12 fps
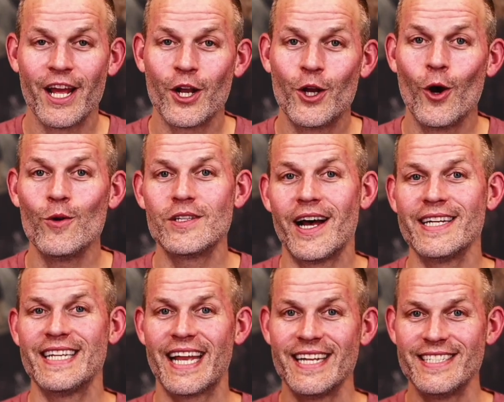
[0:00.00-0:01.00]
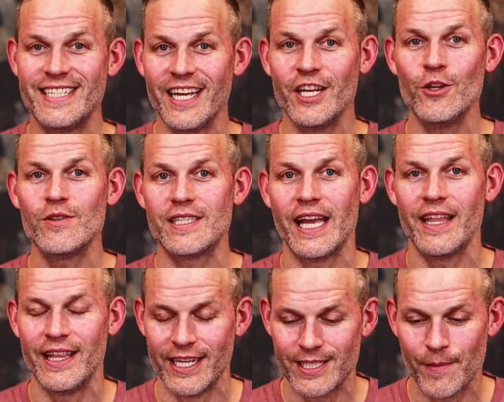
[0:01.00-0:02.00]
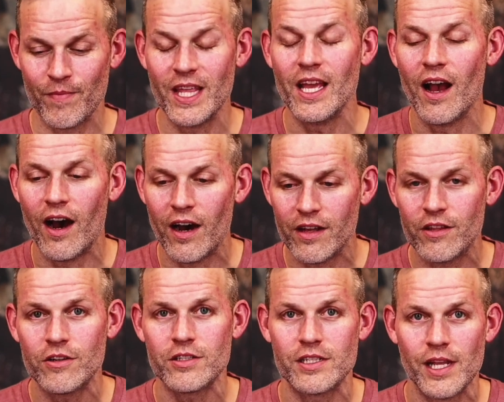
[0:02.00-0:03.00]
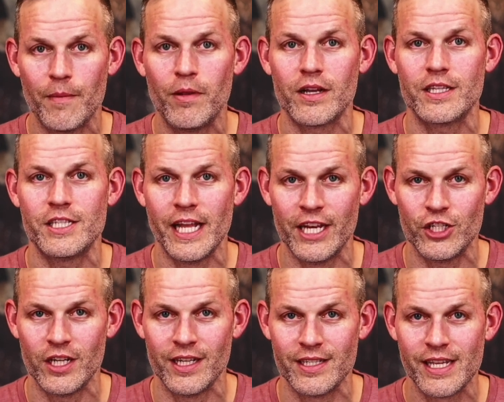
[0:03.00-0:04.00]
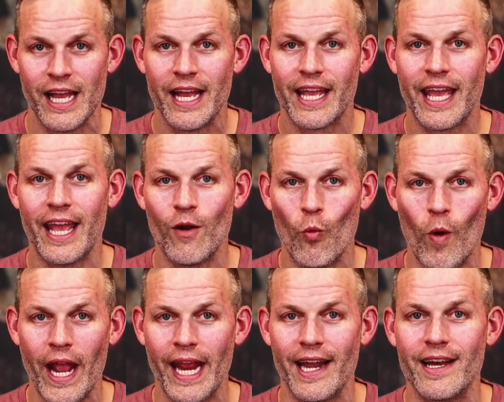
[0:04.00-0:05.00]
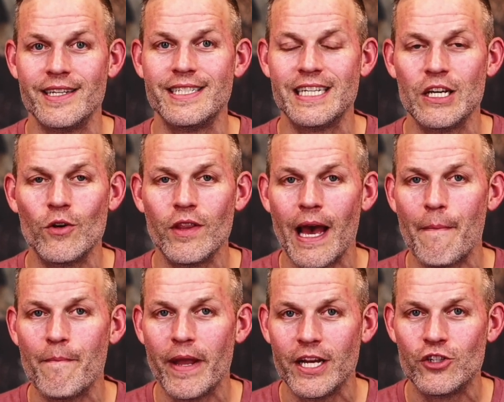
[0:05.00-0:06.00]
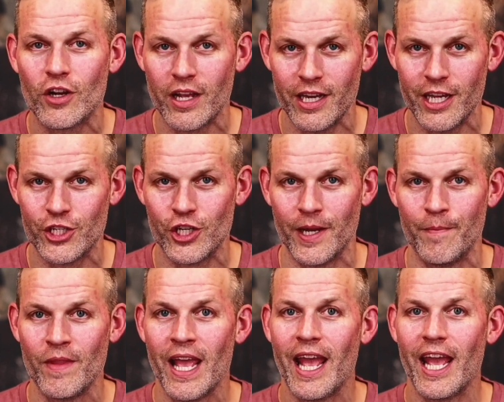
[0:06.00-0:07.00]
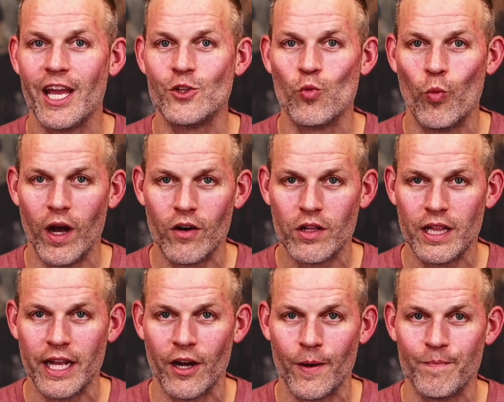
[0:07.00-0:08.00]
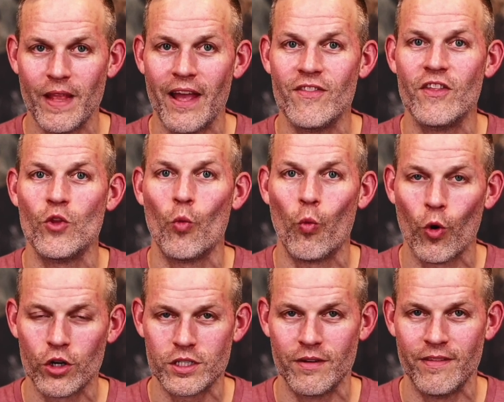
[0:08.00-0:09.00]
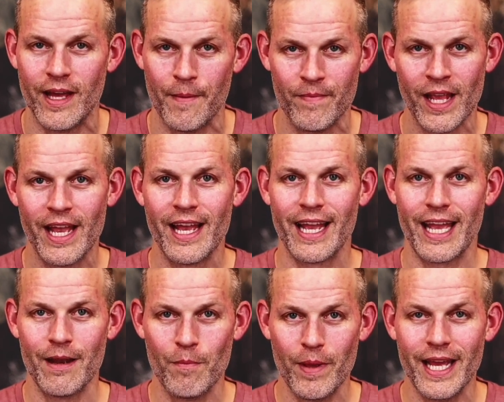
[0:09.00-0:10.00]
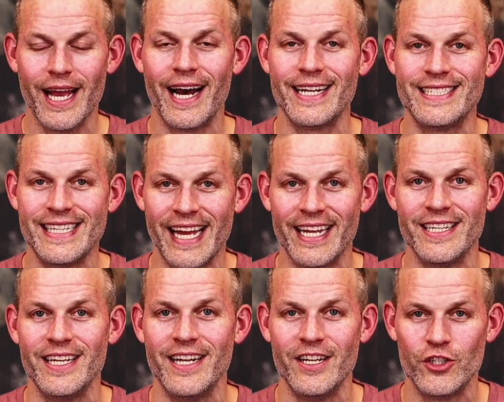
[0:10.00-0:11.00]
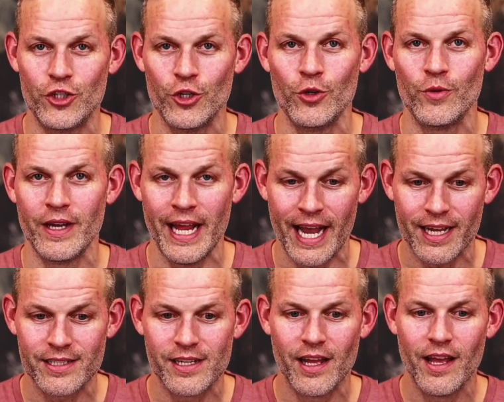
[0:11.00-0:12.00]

it goes on to continue say this, the other subluxations can wait until that major condition is well cleared, and then the worst of them can be attended to next.